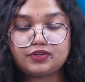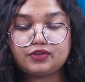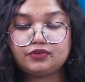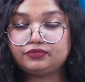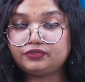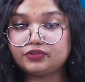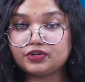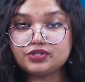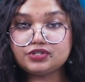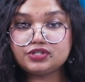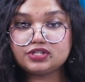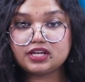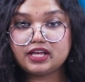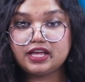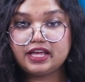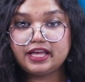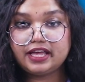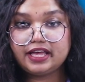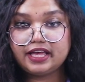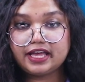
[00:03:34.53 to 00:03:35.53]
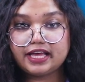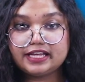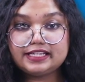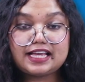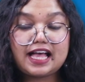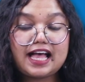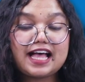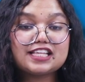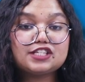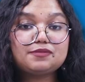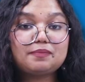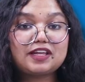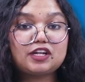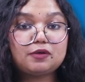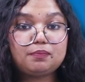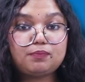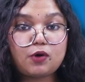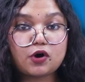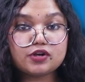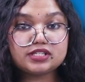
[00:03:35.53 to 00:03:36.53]
First, India has made
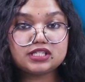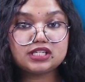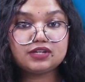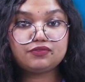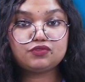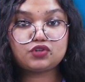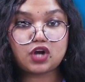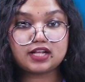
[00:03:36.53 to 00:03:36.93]
a positive